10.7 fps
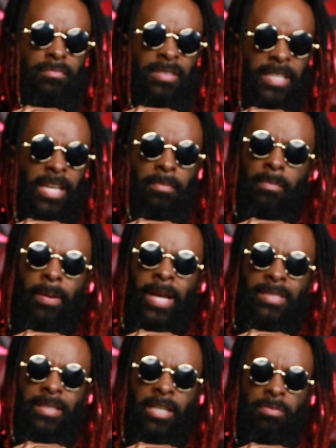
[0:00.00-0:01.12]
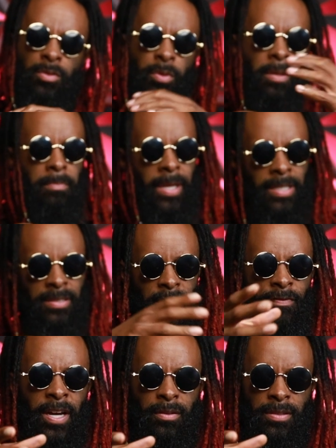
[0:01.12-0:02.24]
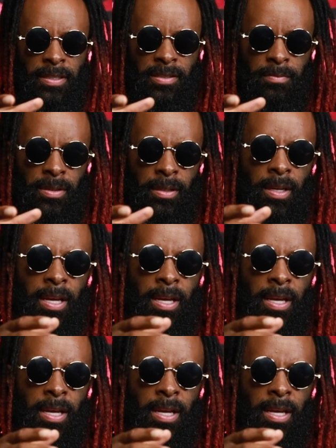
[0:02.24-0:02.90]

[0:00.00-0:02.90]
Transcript: segment backstage between Miz and the Final Testament.